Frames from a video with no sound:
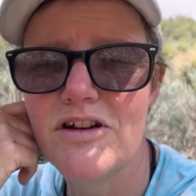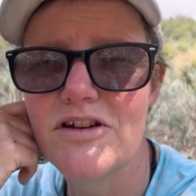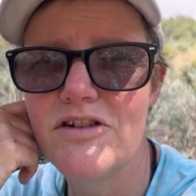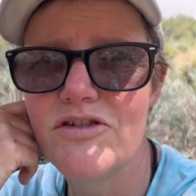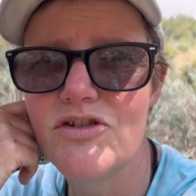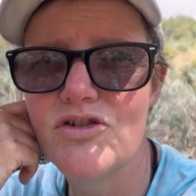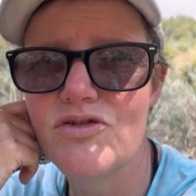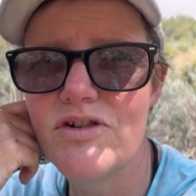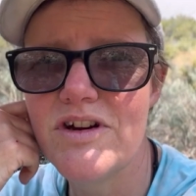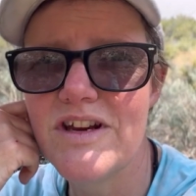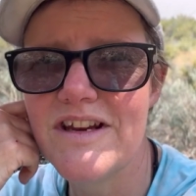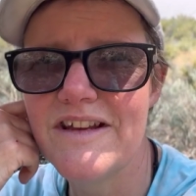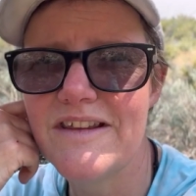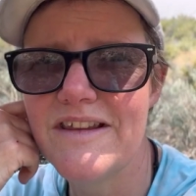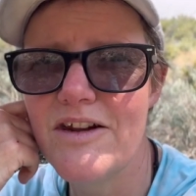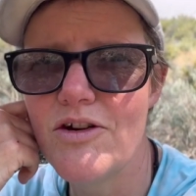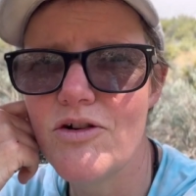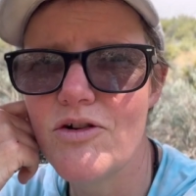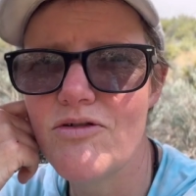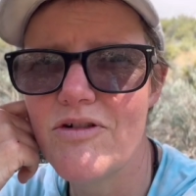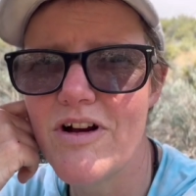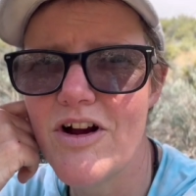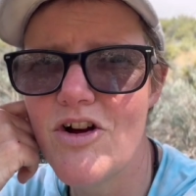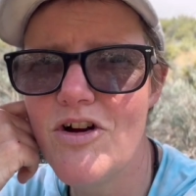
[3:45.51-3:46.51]
another drink and then
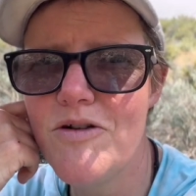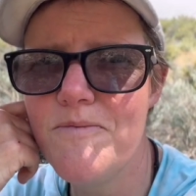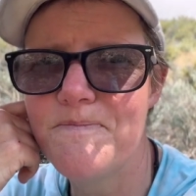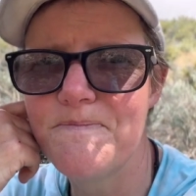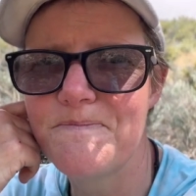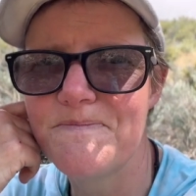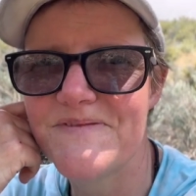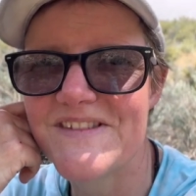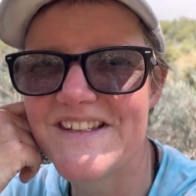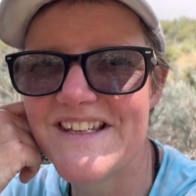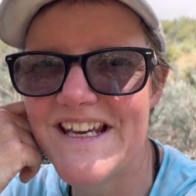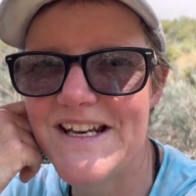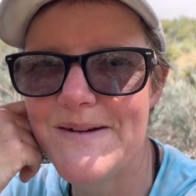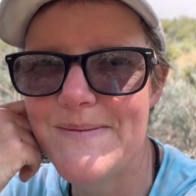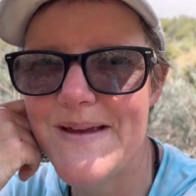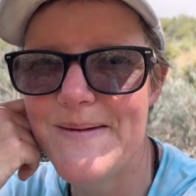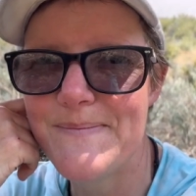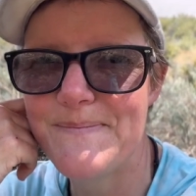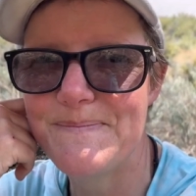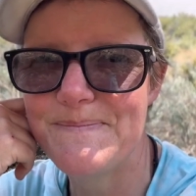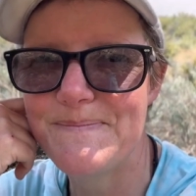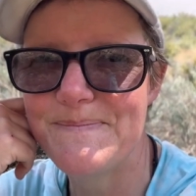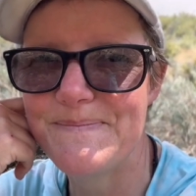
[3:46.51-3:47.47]
I'll crack on. See you in a bit.